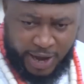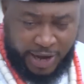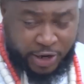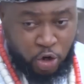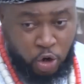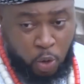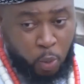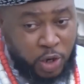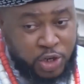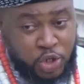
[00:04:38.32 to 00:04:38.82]
I
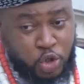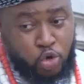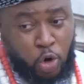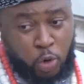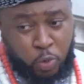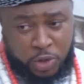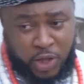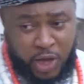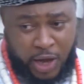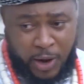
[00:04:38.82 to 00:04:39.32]
don't know what is
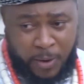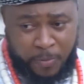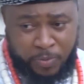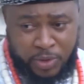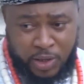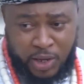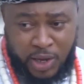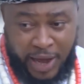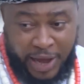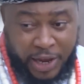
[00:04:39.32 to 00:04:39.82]
wrong with her.
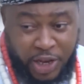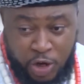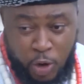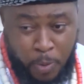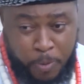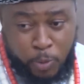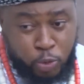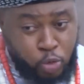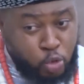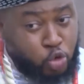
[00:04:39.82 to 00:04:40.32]
I need
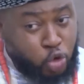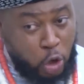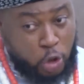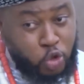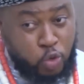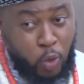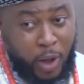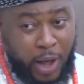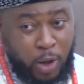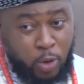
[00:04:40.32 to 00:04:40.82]
you to
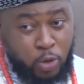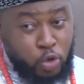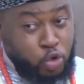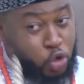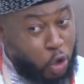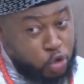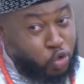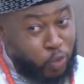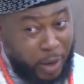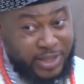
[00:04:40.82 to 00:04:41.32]
talk to her.
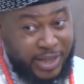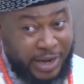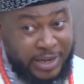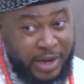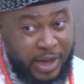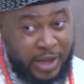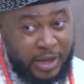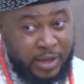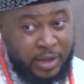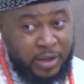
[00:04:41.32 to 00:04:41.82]
Talk to
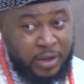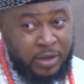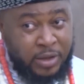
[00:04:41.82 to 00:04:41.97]
Adanna.